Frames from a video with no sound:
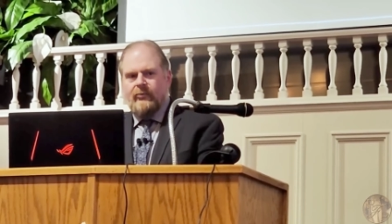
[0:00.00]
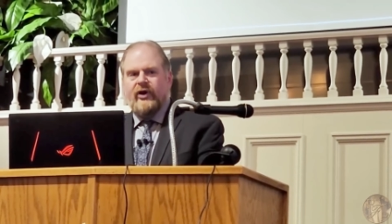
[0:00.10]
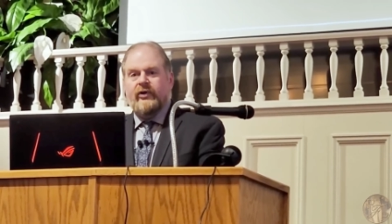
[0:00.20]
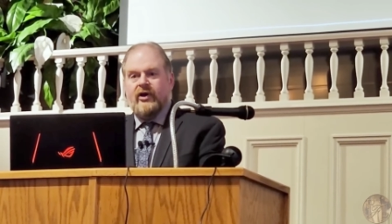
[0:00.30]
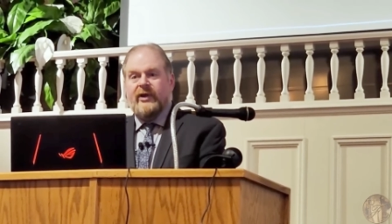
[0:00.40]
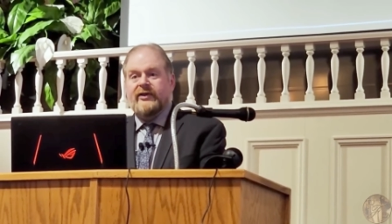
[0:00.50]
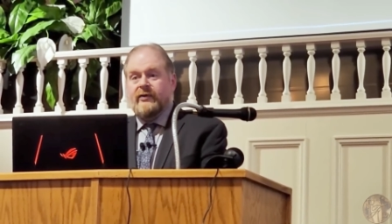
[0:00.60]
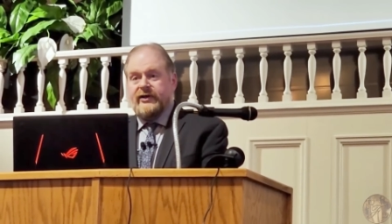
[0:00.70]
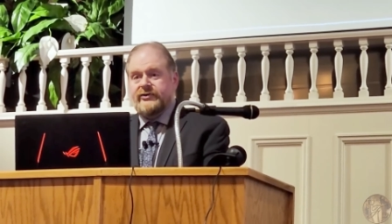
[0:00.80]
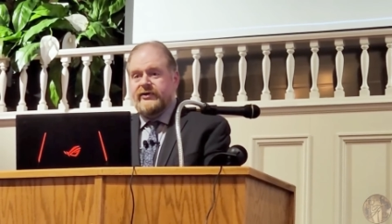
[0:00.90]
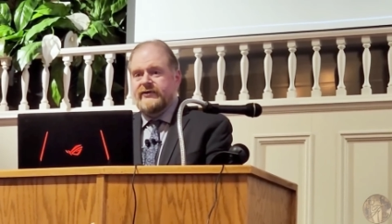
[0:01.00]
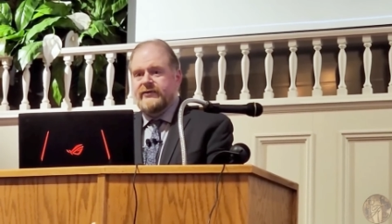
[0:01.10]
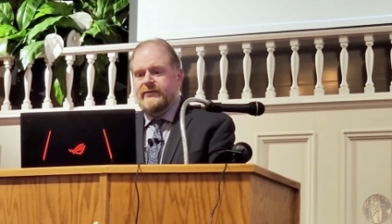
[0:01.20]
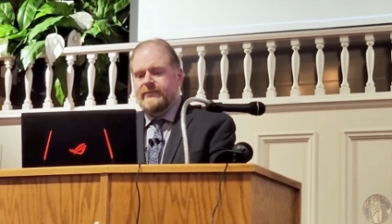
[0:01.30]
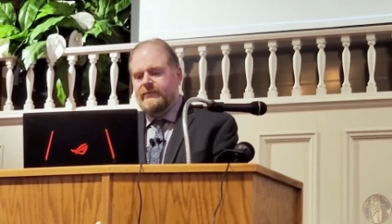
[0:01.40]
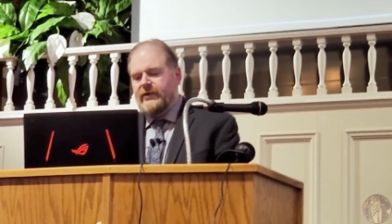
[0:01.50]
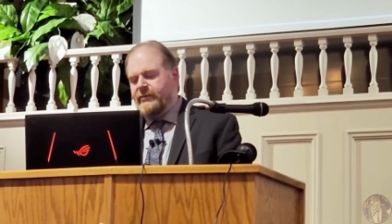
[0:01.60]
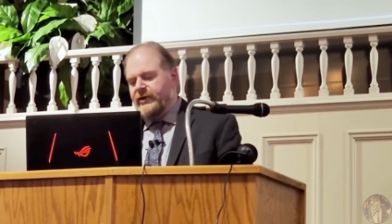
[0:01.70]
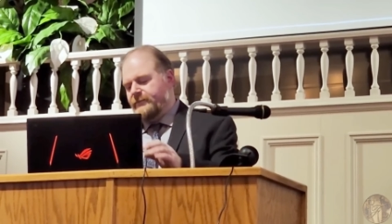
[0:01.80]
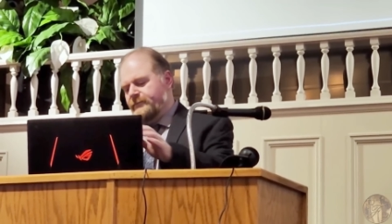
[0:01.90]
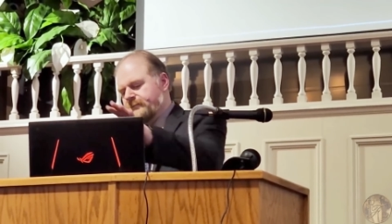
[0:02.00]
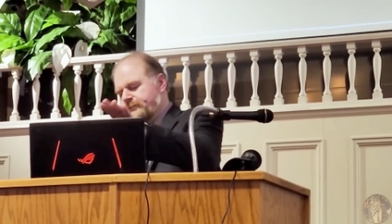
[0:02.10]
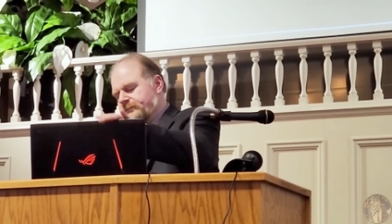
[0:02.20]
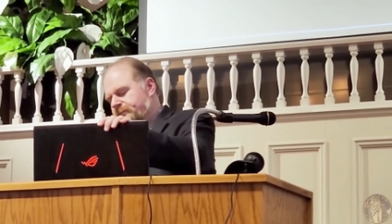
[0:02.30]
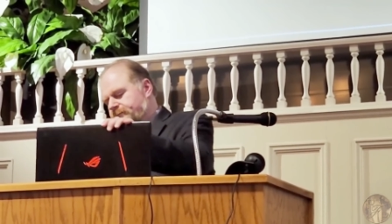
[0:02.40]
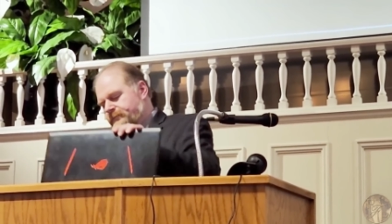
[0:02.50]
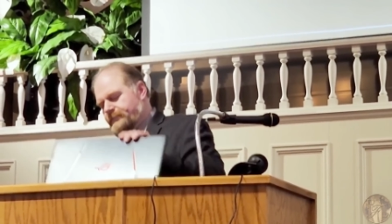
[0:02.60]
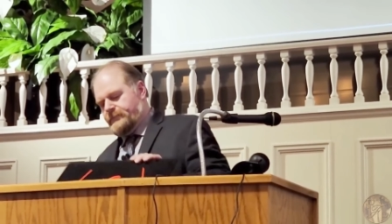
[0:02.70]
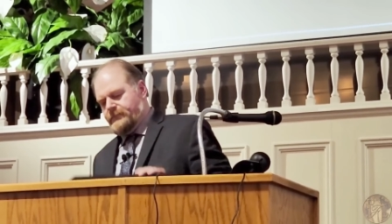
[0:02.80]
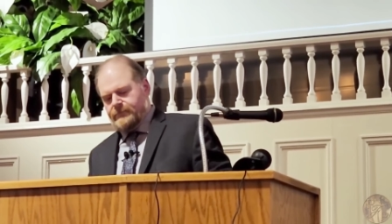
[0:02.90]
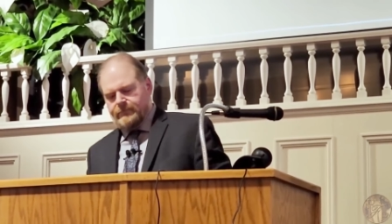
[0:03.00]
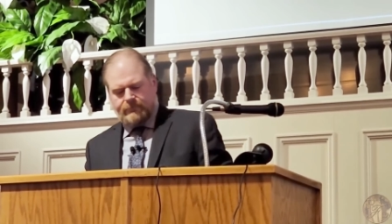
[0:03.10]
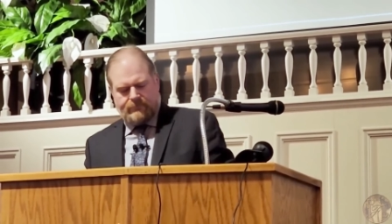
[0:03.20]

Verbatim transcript: pray we all make the right choice. Amen.